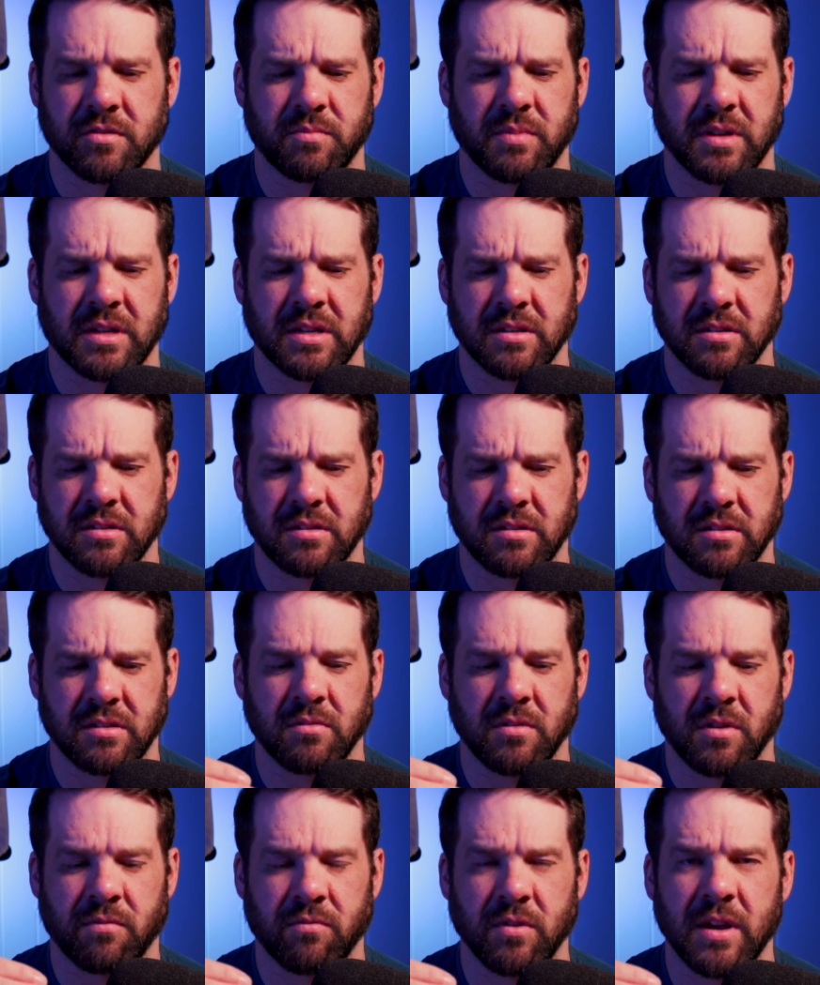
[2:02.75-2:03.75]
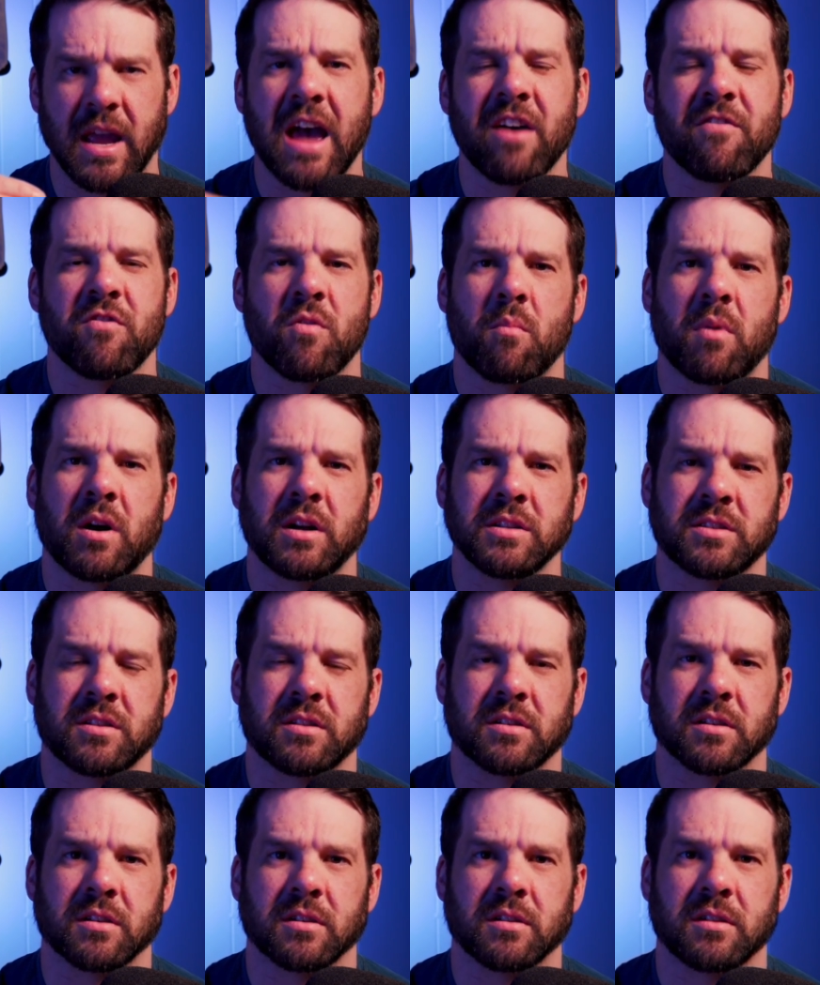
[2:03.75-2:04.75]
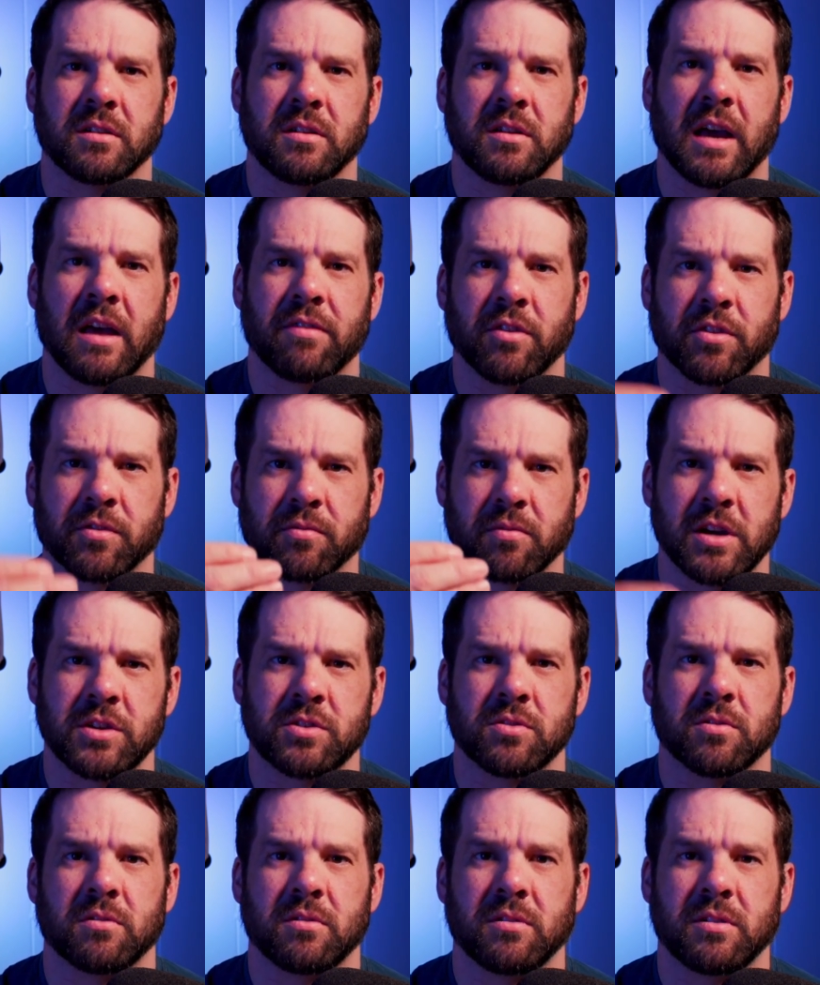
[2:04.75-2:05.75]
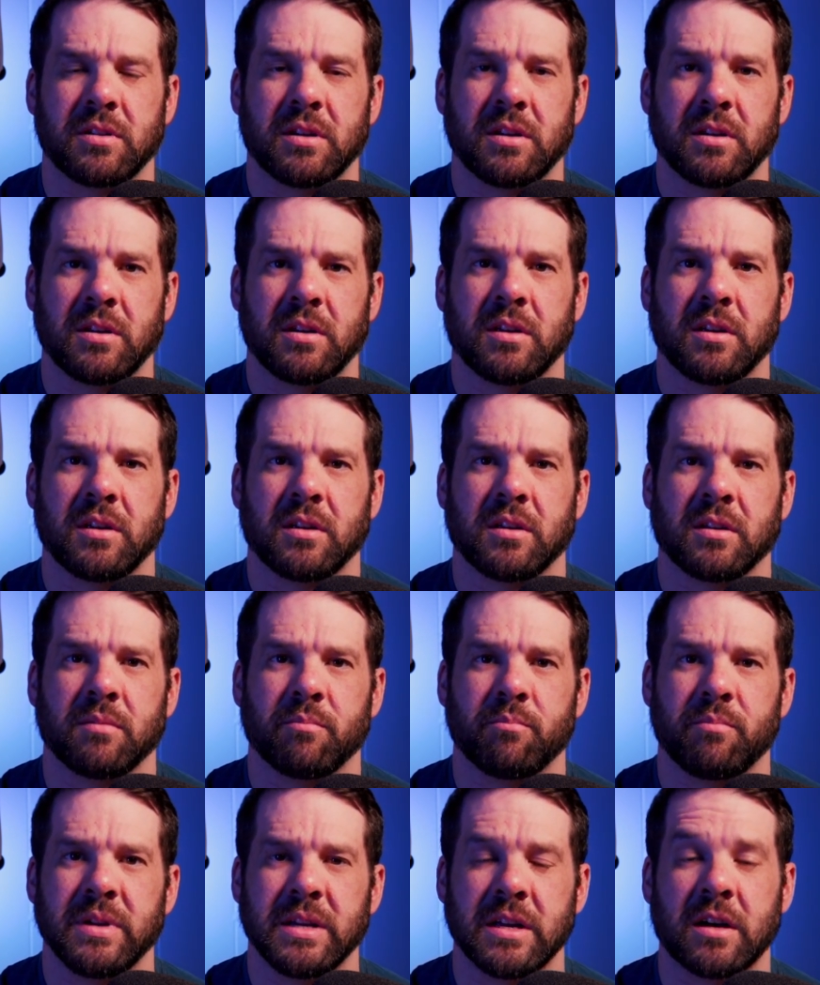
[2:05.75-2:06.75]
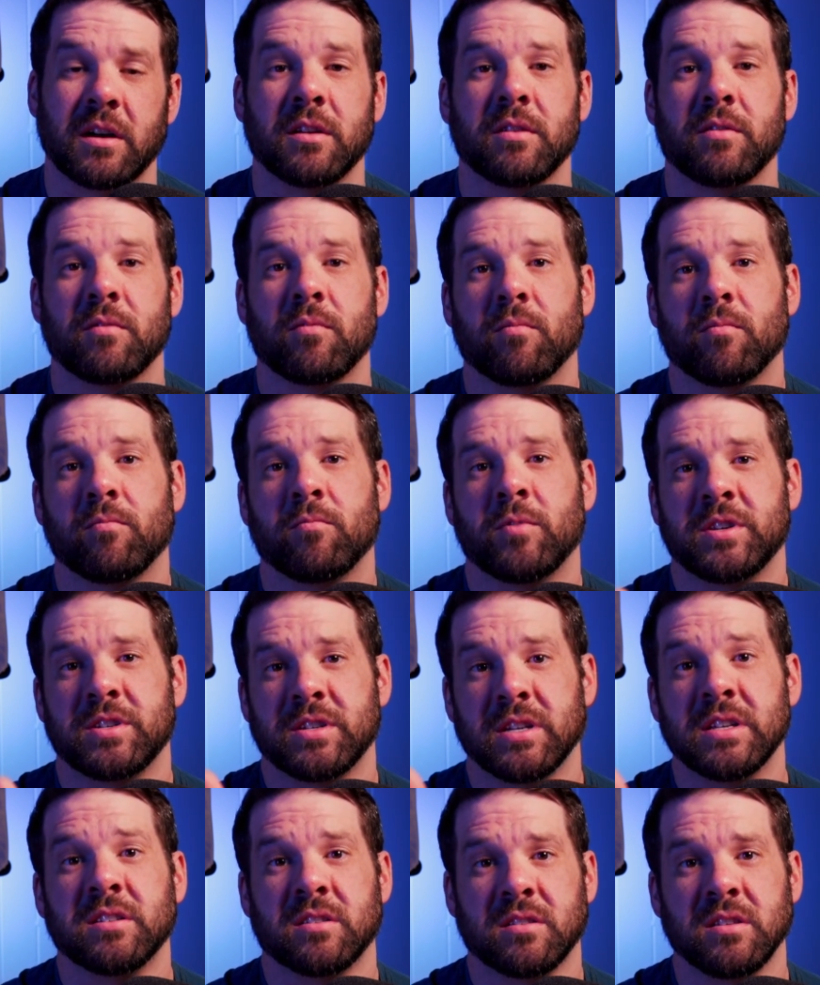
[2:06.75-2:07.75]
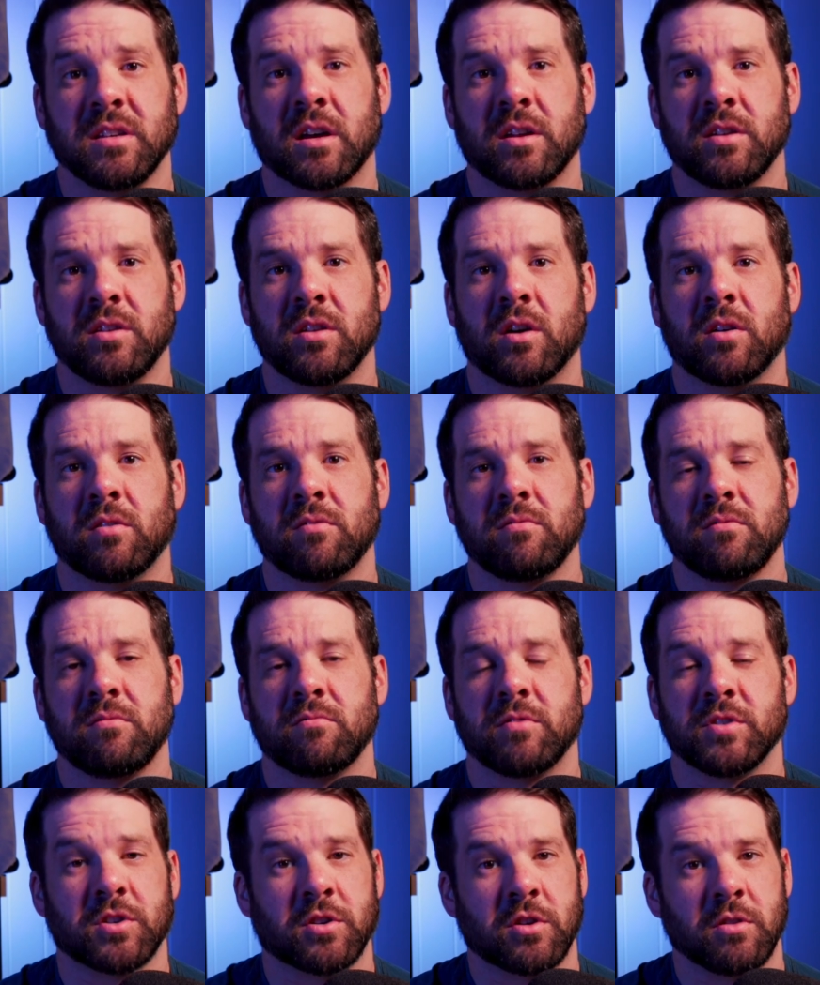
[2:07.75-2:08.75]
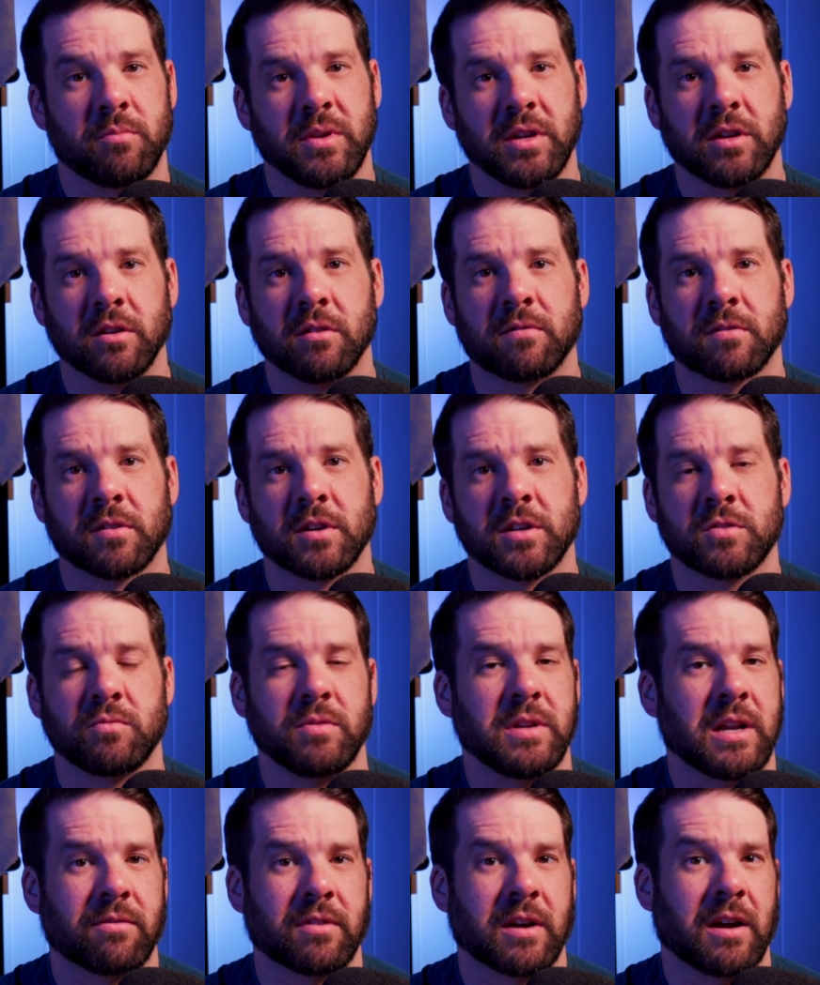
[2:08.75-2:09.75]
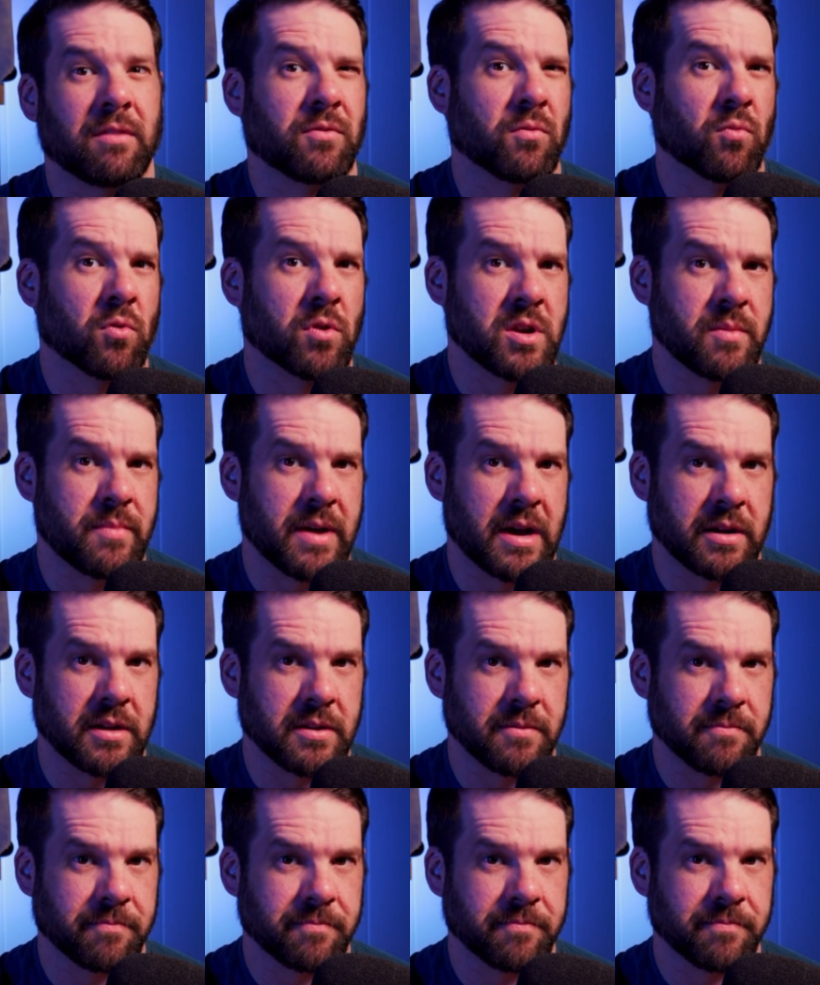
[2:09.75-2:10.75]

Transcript: is because if we have a monster at the threshold, beyond which is the unknown, which could be good for us, we never have to worry about it.